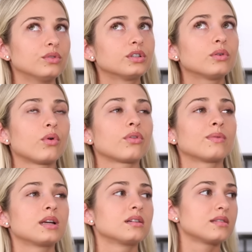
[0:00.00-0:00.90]
older or
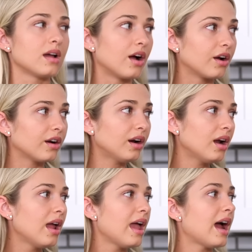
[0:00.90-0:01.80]
3 years
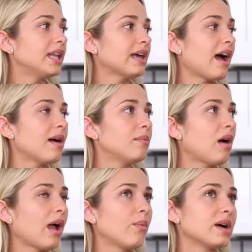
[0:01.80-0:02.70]
younger. And that
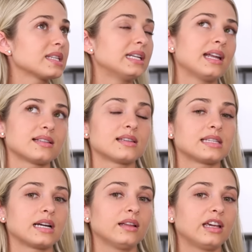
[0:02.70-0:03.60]
I wasn't
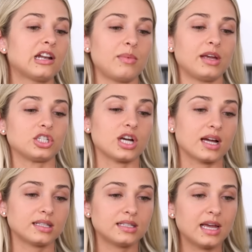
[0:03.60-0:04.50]
necessarily going to be
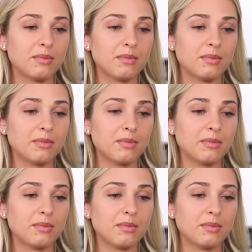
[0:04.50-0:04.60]
attracted to